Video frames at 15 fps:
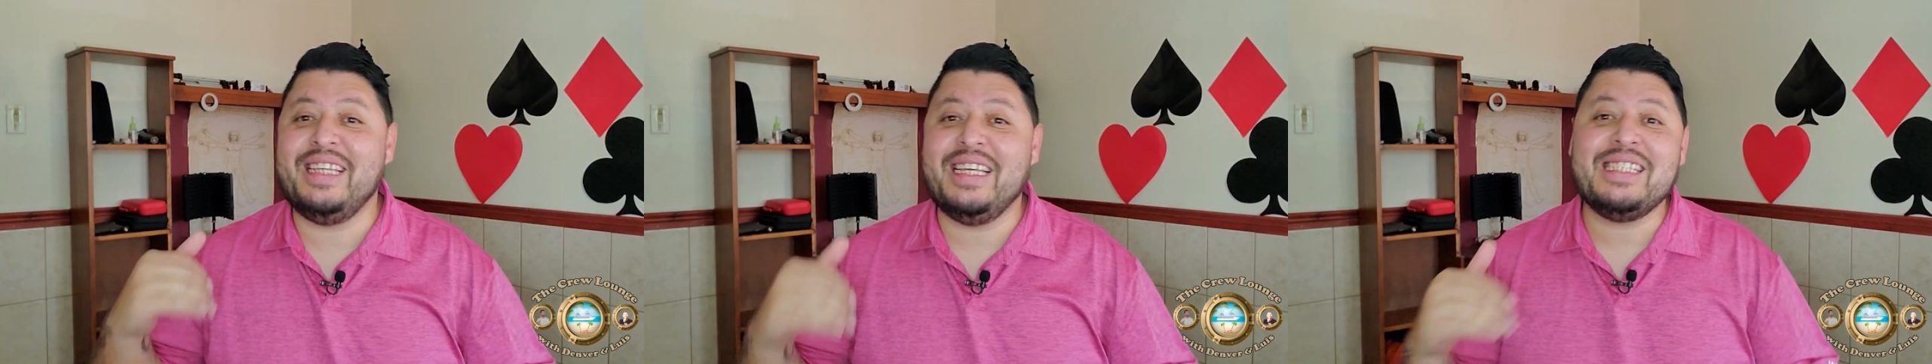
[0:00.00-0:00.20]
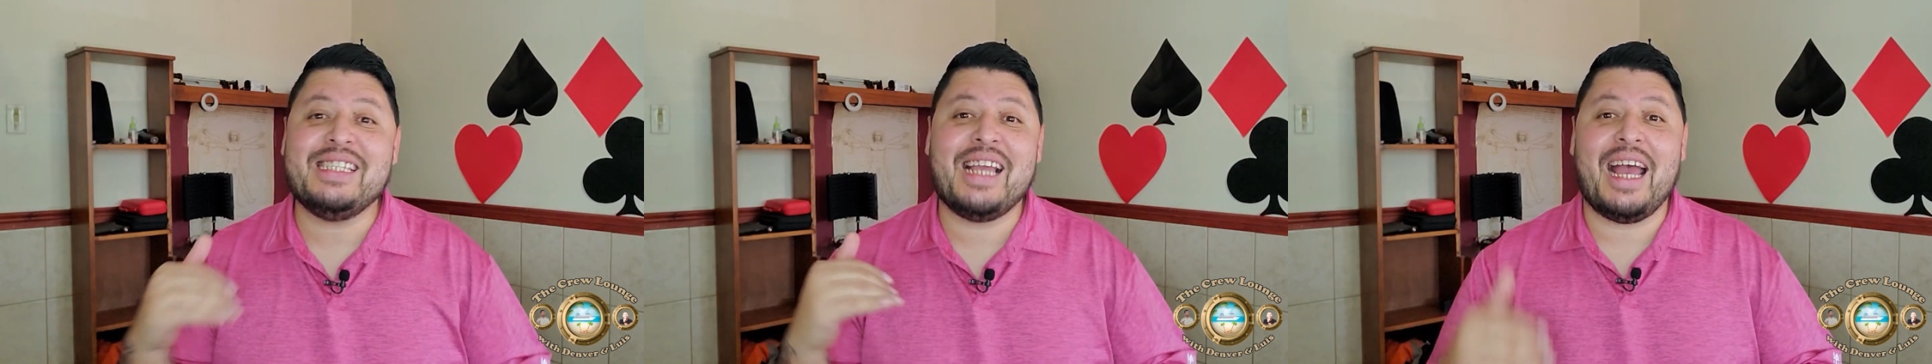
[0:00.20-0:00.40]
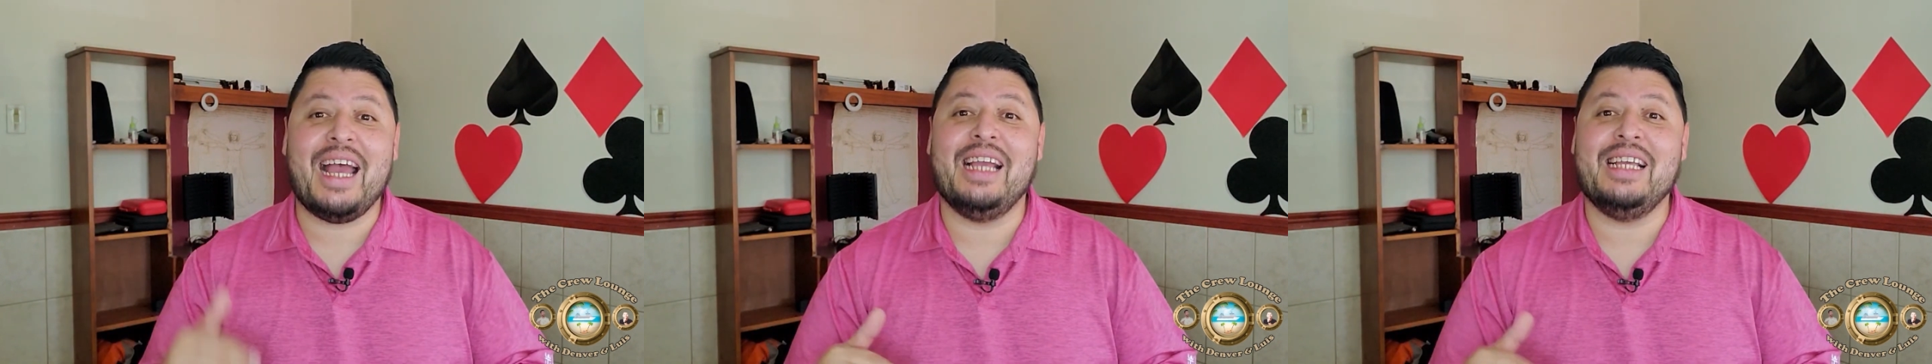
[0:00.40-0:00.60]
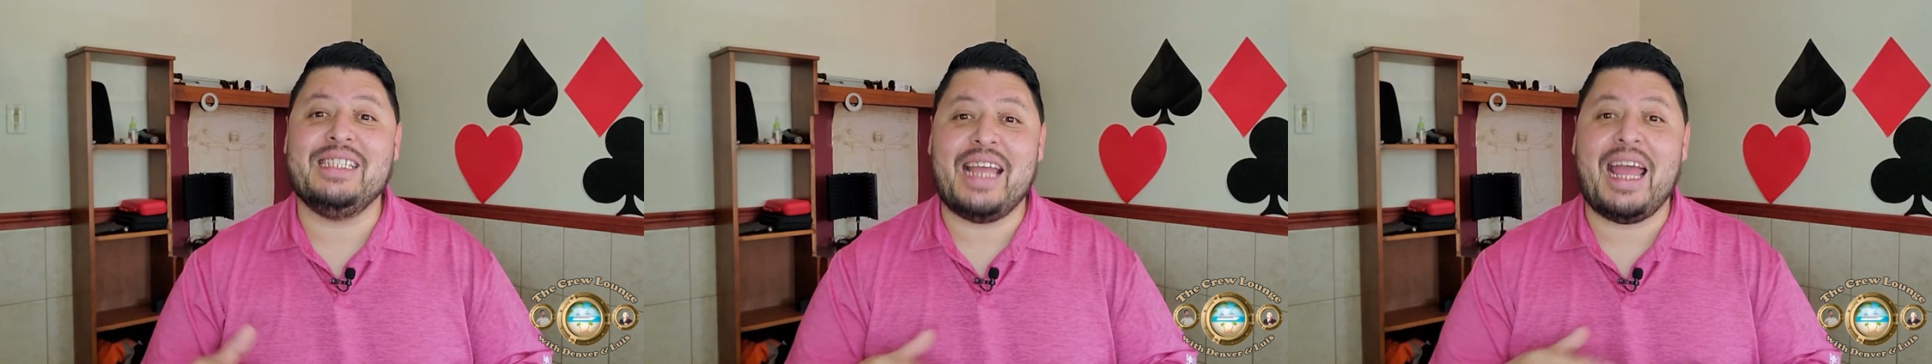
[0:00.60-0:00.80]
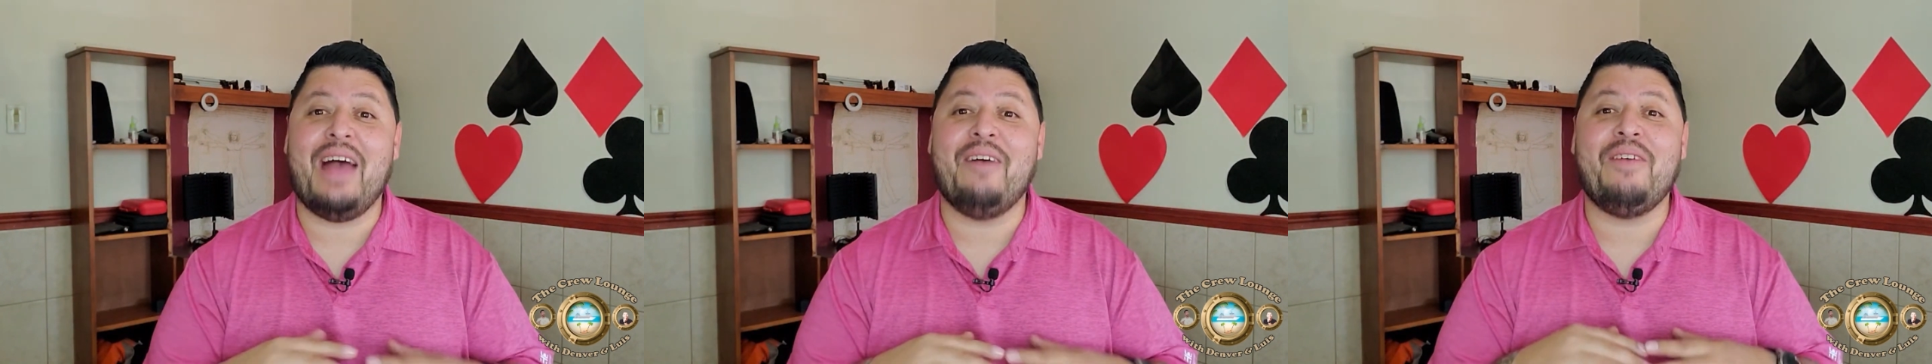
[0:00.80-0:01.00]
these
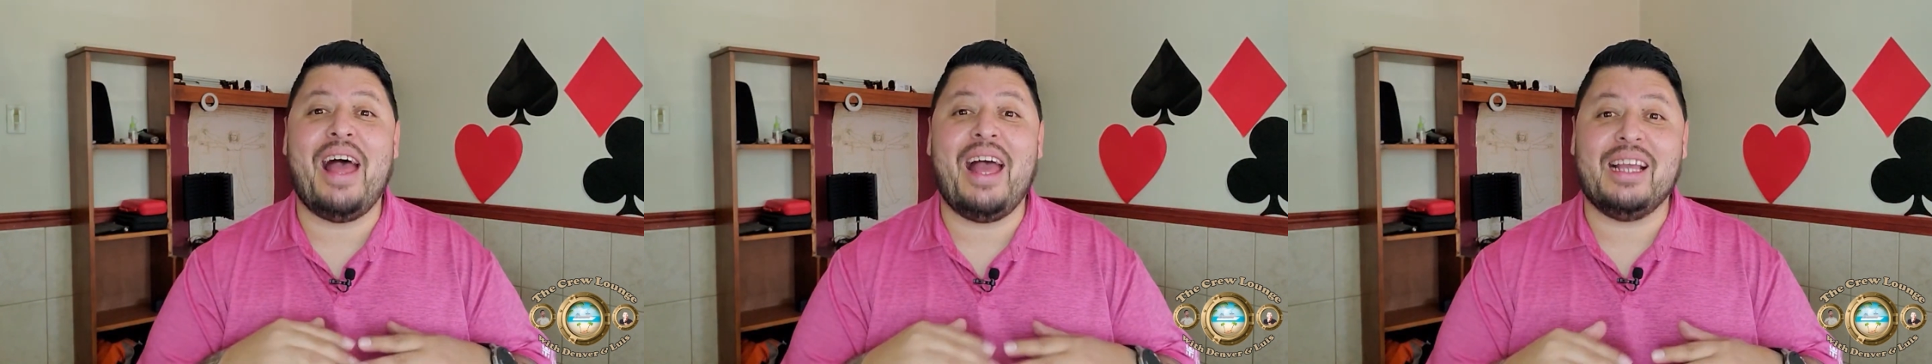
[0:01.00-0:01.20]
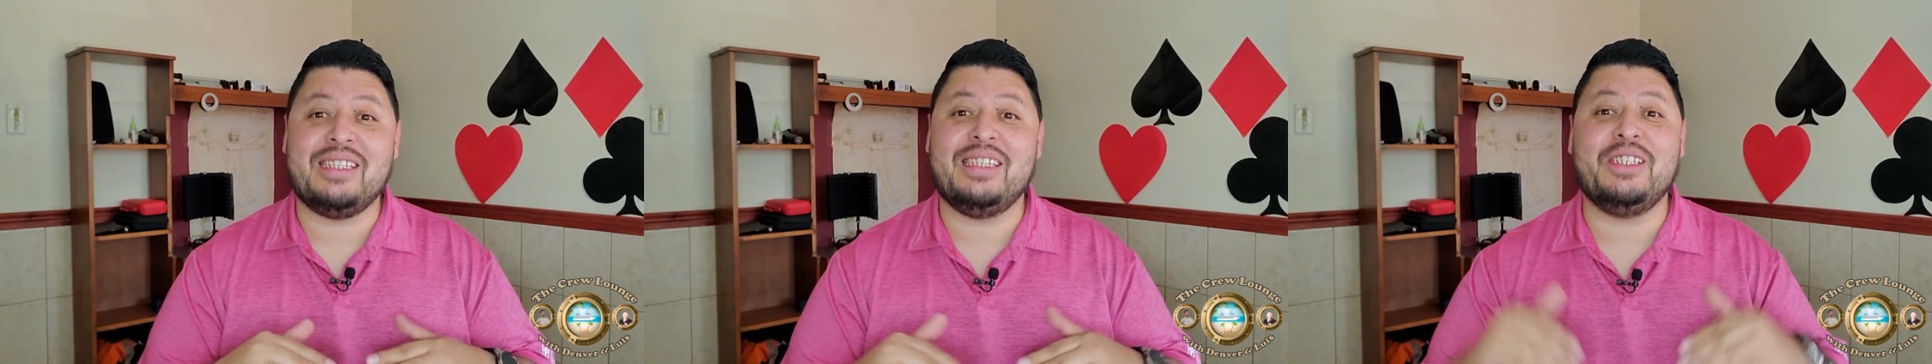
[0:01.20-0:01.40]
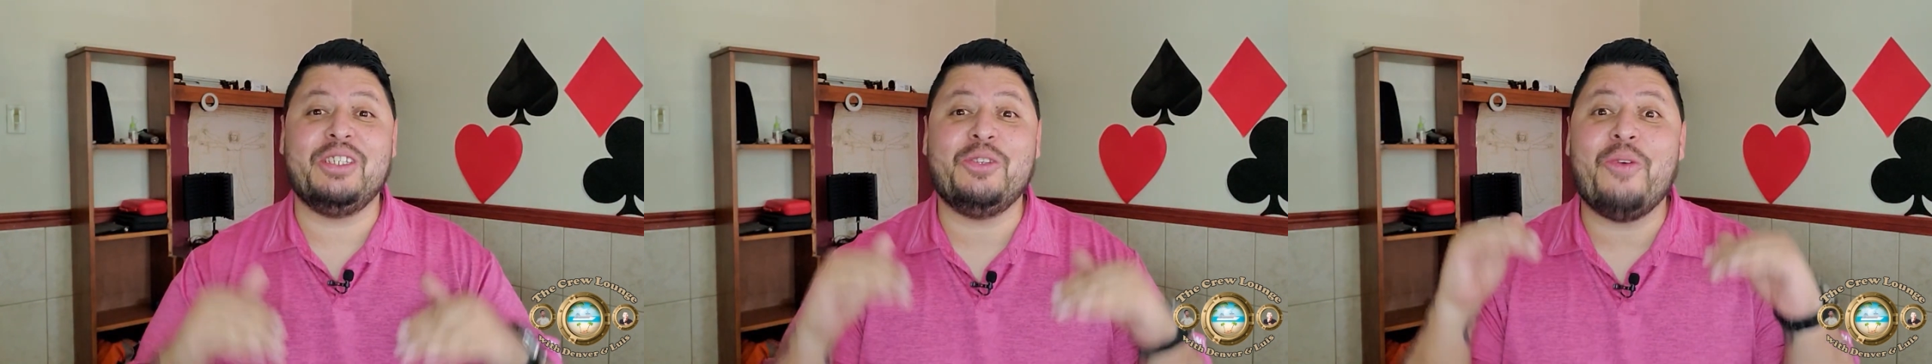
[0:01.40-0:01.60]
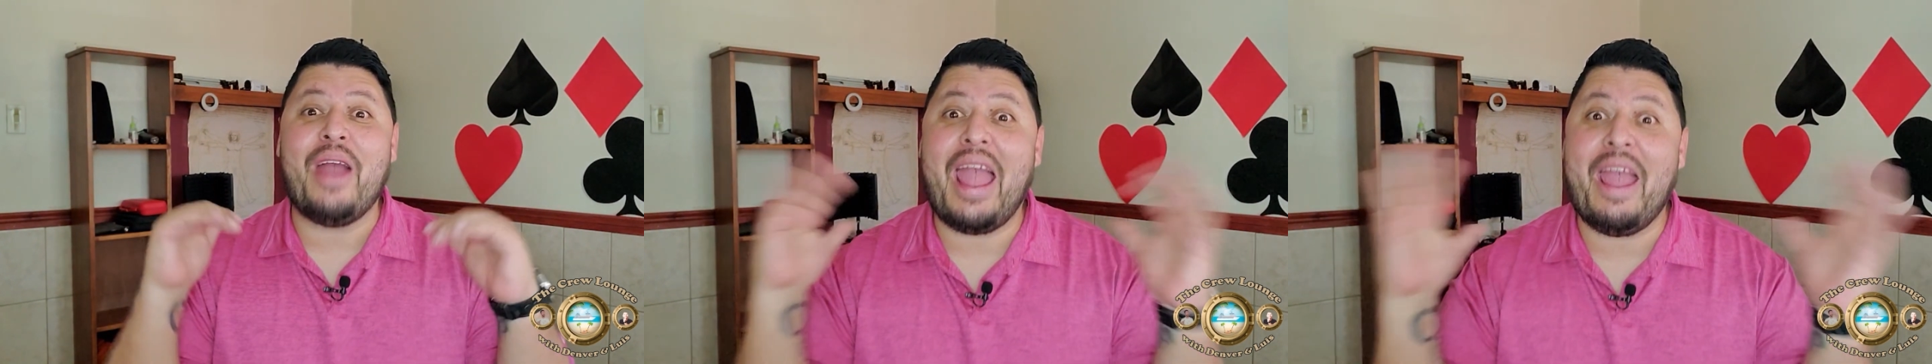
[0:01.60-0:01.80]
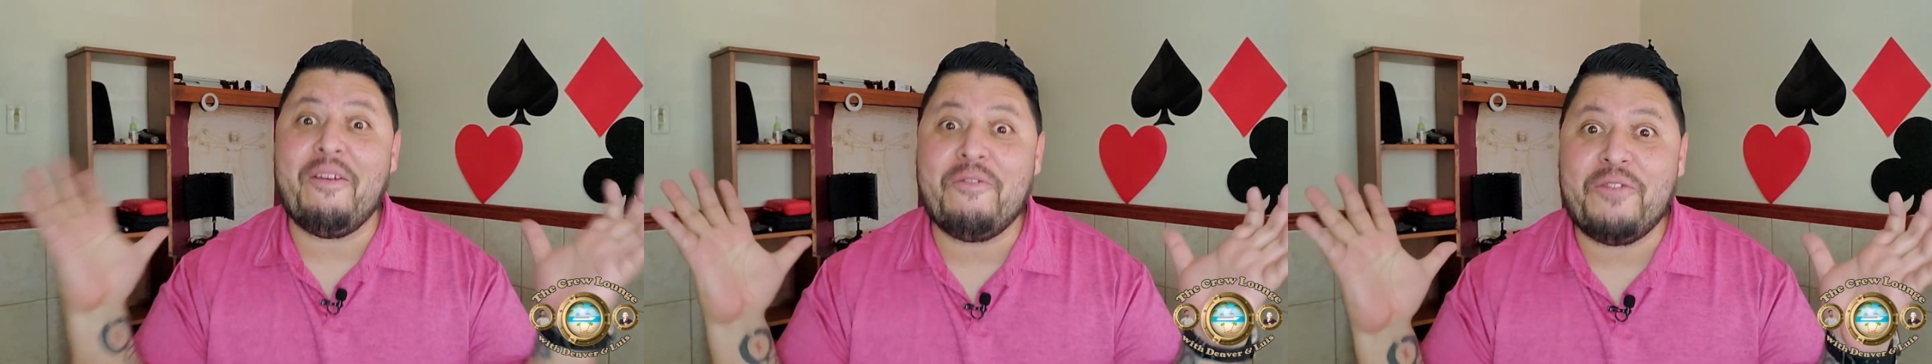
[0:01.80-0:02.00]
guys have access to
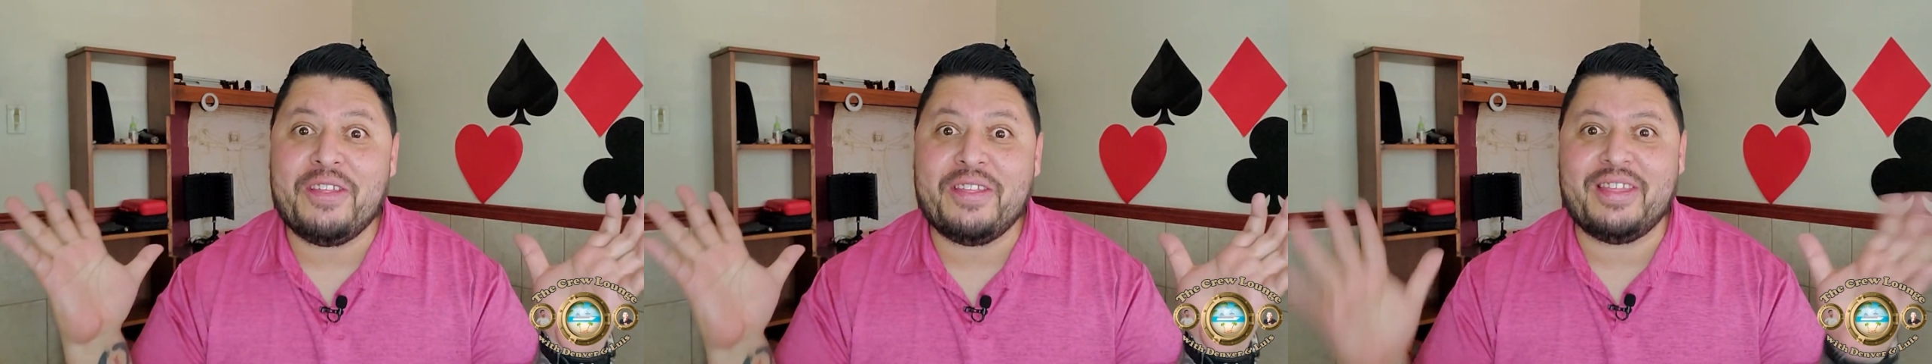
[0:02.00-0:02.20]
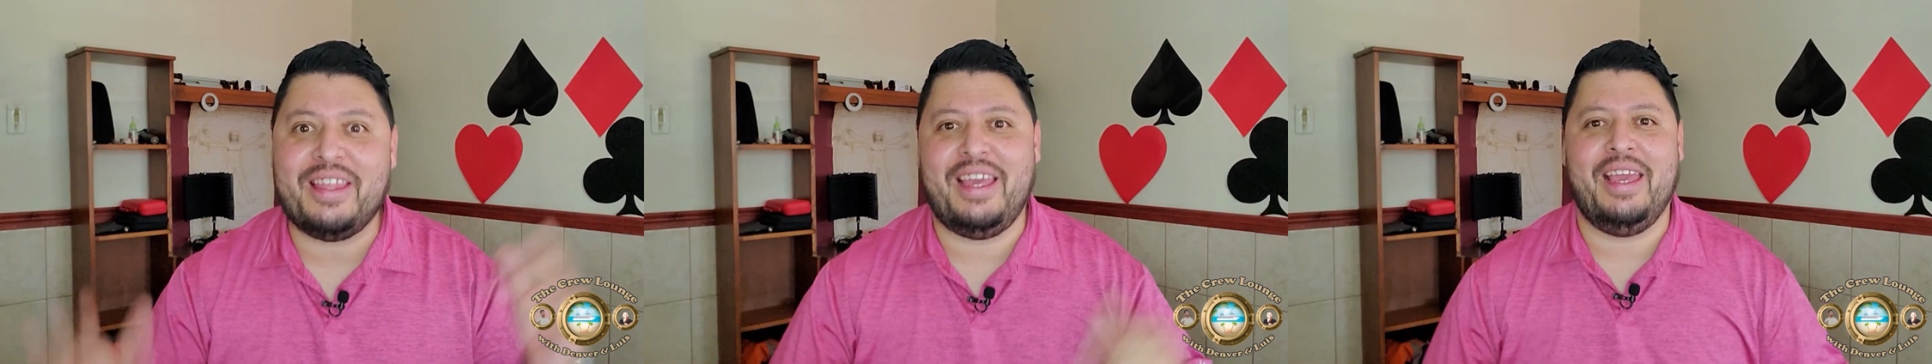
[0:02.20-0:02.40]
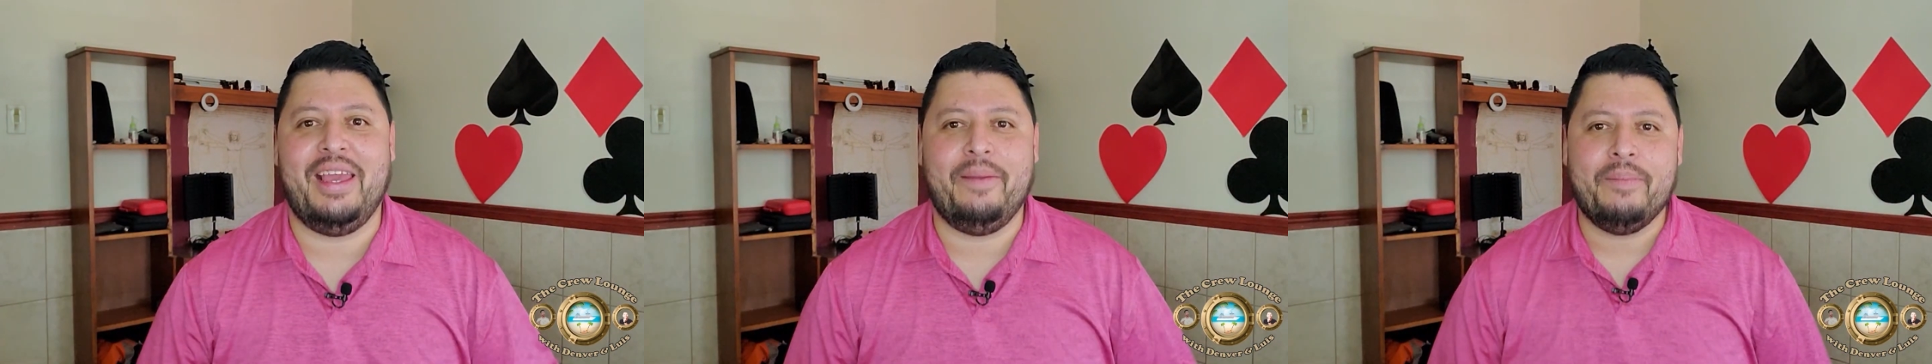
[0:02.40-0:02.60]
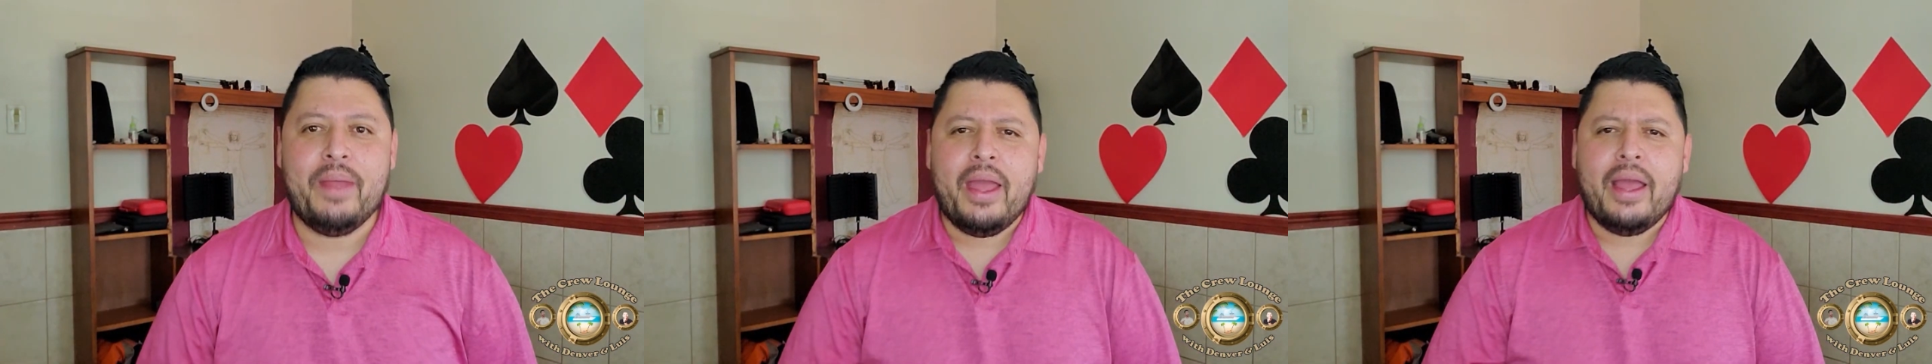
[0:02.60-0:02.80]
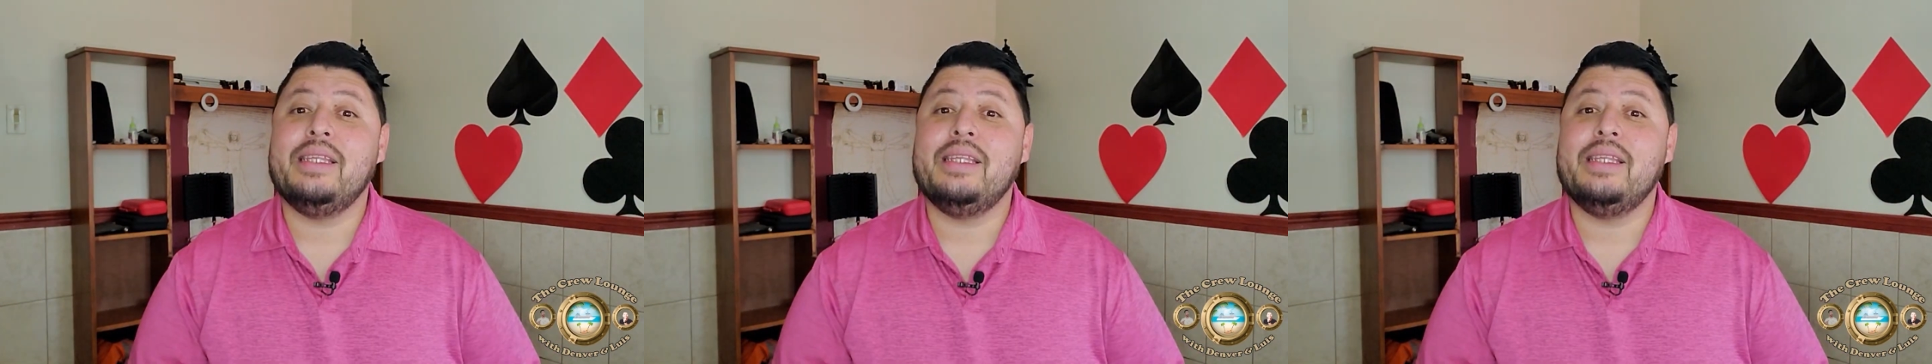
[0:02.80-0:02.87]
everything.